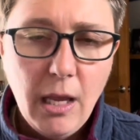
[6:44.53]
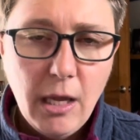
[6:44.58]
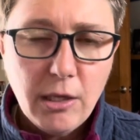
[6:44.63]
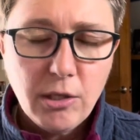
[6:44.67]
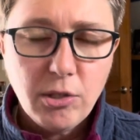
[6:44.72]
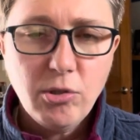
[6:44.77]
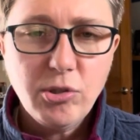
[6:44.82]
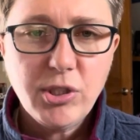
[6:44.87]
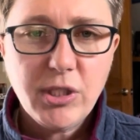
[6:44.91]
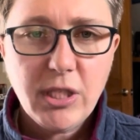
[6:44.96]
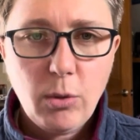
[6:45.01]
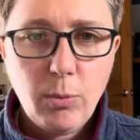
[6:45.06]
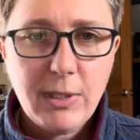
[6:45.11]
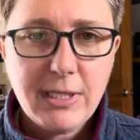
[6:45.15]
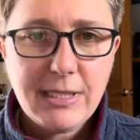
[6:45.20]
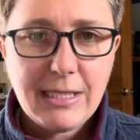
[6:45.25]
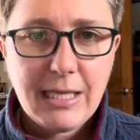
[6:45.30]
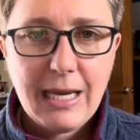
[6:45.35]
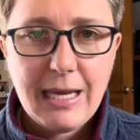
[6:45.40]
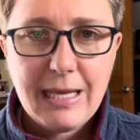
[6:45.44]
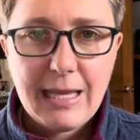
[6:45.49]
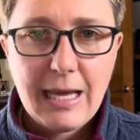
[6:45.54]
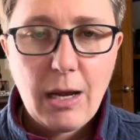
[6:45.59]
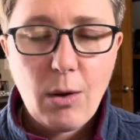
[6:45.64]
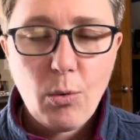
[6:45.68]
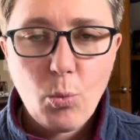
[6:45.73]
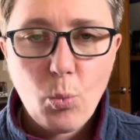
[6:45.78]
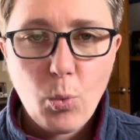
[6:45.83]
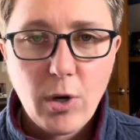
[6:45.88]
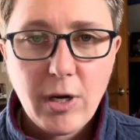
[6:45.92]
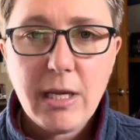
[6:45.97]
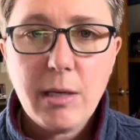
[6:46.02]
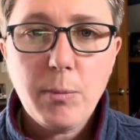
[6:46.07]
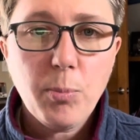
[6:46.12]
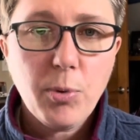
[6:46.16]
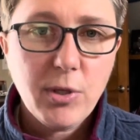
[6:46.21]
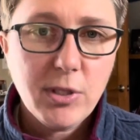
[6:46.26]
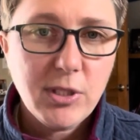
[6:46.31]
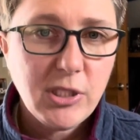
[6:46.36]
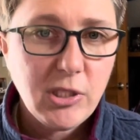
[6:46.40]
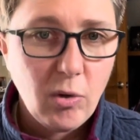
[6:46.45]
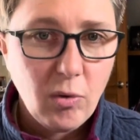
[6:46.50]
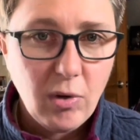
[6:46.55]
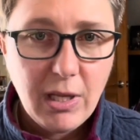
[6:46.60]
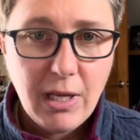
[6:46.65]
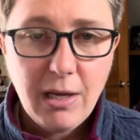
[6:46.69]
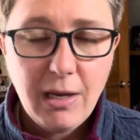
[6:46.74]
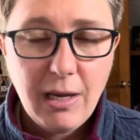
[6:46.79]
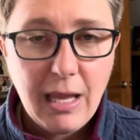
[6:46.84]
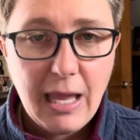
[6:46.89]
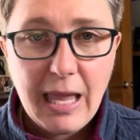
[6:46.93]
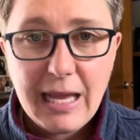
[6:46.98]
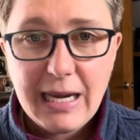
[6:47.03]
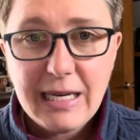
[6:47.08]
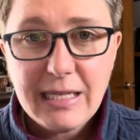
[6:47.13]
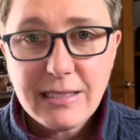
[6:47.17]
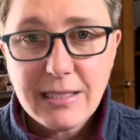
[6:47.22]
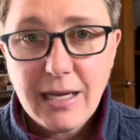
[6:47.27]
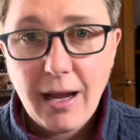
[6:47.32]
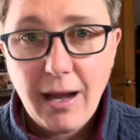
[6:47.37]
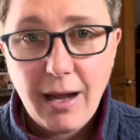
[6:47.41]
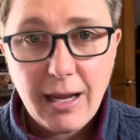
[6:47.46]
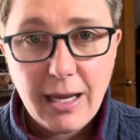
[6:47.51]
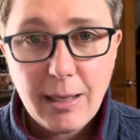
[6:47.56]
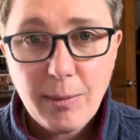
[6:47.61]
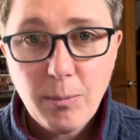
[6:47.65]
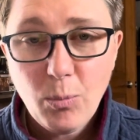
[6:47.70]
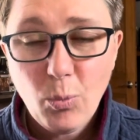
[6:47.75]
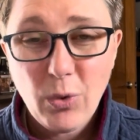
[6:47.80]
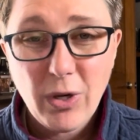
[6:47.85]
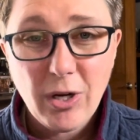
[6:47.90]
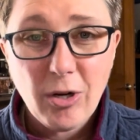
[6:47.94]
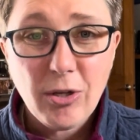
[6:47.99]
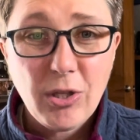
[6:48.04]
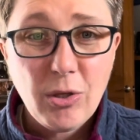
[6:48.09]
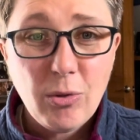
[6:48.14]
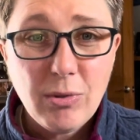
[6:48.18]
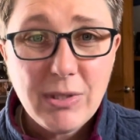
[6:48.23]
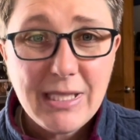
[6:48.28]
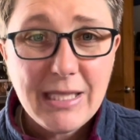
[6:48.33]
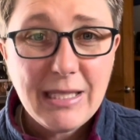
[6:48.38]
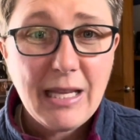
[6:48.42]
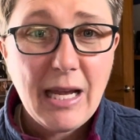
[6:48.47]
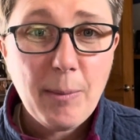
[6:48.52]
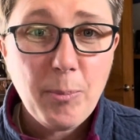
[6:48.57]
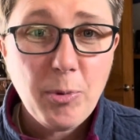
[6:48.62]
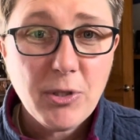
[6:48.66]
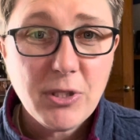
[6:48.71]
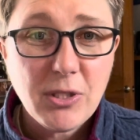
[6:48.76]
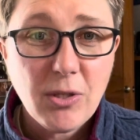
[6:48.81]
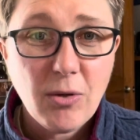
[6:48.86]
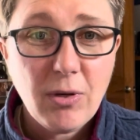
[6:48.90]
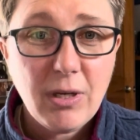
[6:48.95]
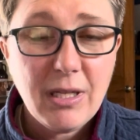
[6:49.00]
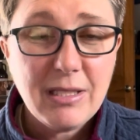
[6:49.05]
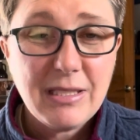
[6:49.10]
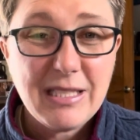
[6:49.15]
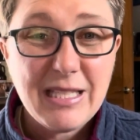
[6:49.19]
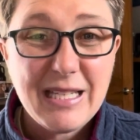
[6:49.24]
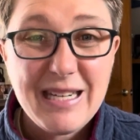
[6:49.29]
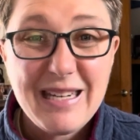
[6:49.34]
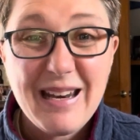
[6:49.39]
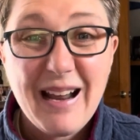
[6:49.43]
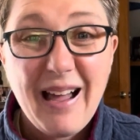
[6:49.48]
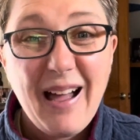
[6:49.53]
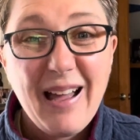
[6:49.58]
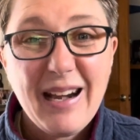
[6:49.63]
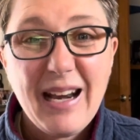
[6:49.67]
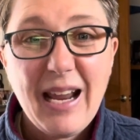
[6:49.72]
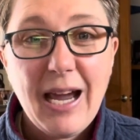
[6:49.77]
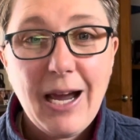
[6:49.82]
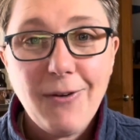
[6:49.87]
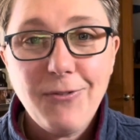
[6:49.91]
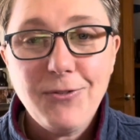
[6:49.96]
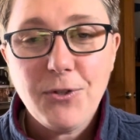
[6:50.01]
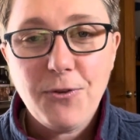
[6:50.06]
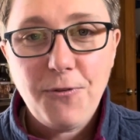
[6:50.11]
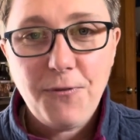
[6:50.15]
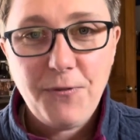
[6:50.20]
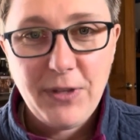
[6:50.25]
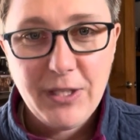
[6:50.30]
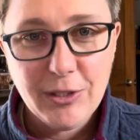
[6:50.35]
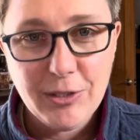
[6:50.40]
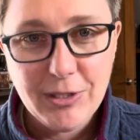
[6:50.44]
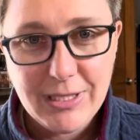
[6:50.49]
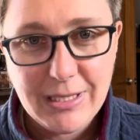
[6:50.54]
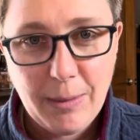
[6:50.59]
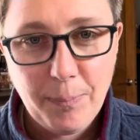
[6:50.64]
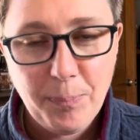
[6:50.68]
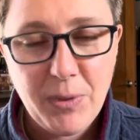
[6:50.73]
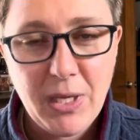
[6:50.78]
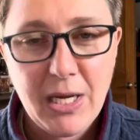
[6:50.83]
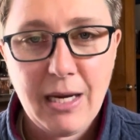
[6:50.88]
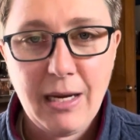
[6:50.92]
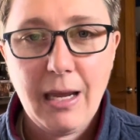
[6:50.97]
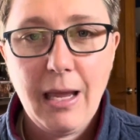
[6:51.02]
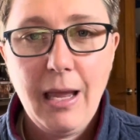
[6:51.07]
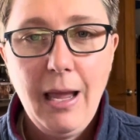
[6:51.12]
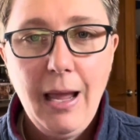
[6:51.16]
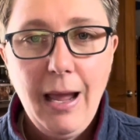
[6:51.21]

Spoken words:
Usually we say that we're in persona anytime we are using that persona to not have to feel something.